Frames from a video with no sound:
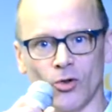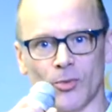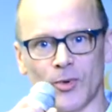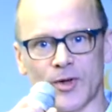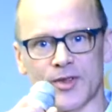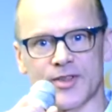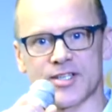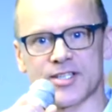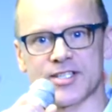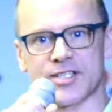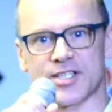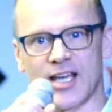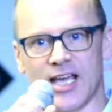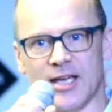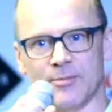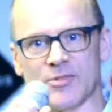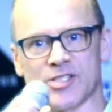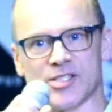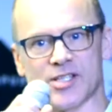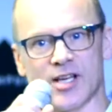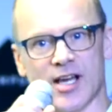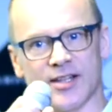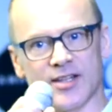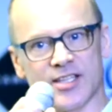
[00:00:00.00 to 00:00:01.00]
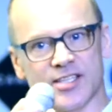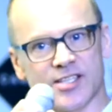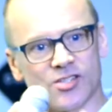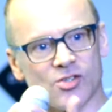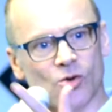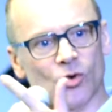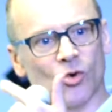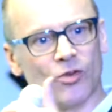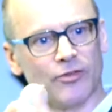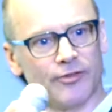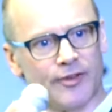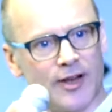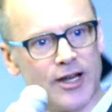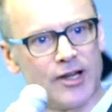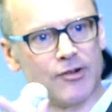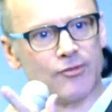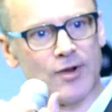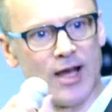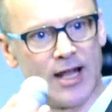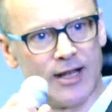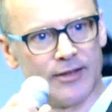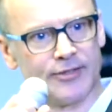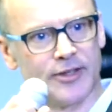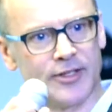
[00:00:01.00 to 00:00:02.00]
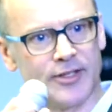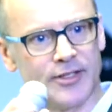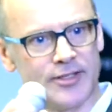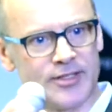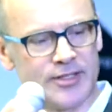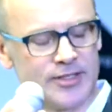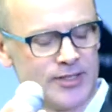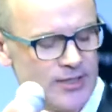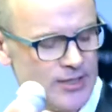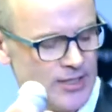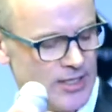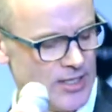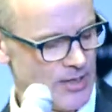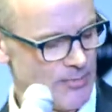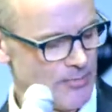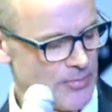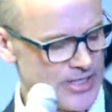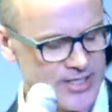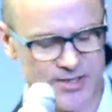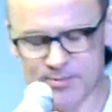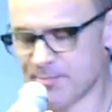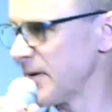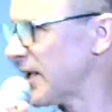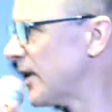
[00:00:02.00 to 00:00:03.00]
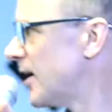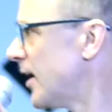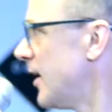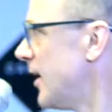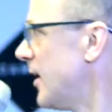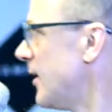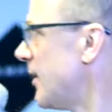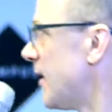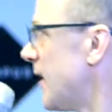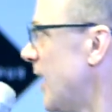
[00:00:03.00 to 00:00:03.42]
with the same design. This is all very relevant, but it's beginning to